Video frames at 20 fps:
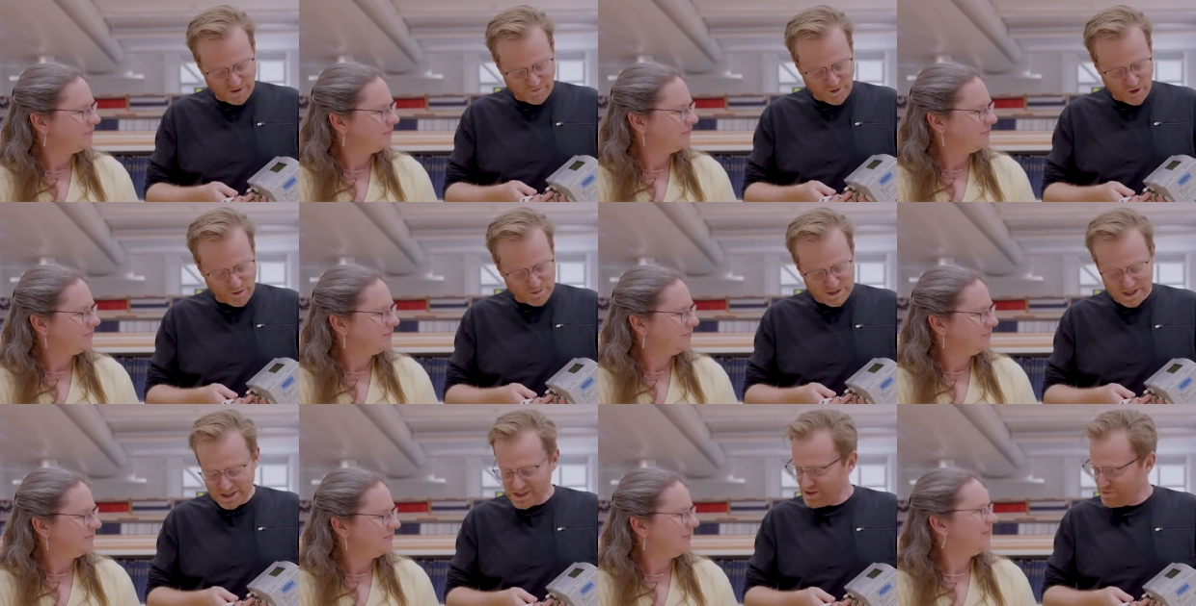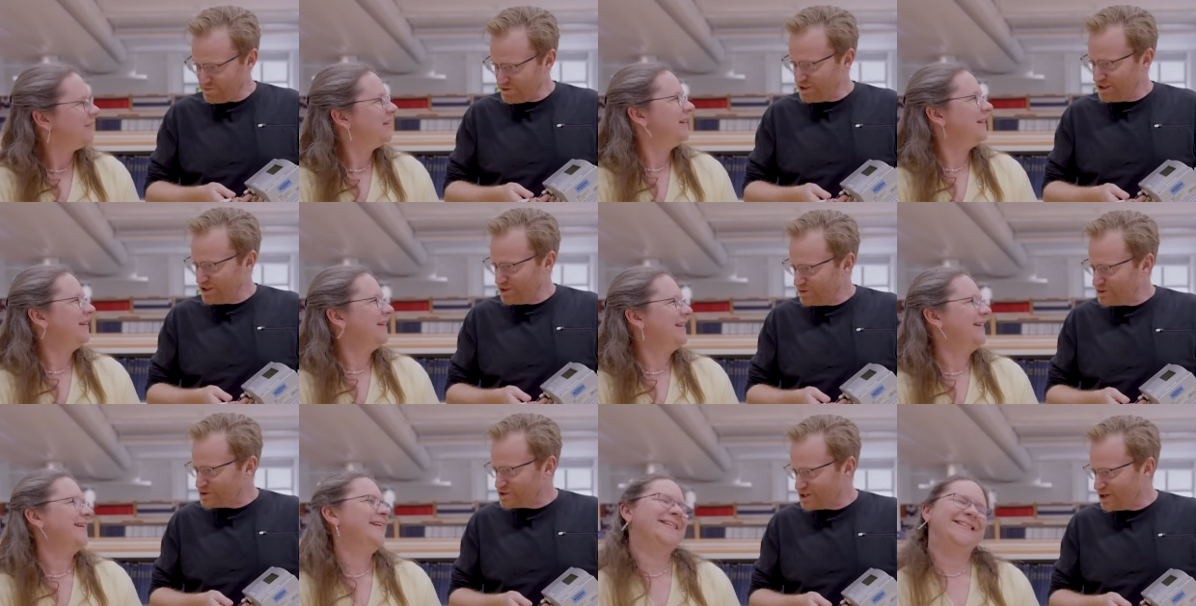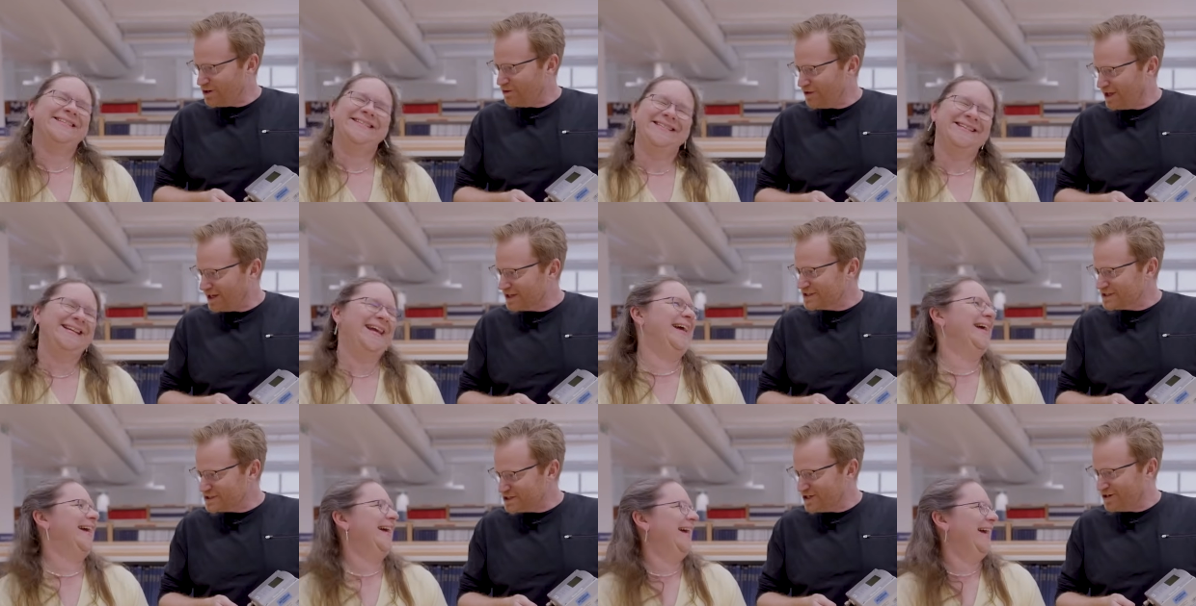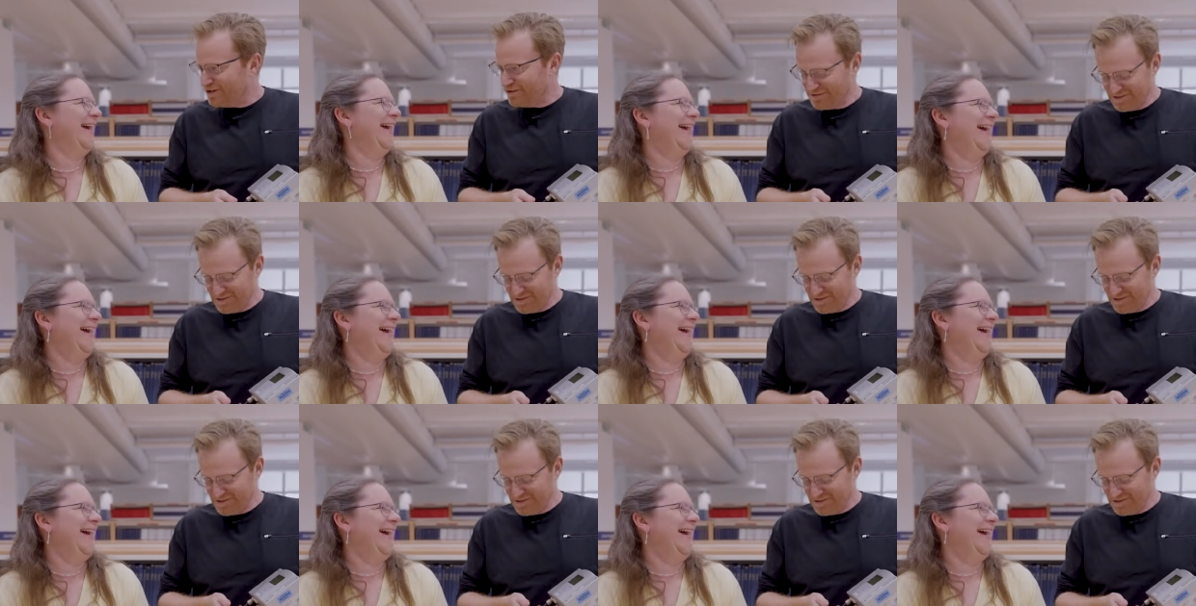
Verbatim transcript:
Speaker 1: of objectivity in your soul. I can tell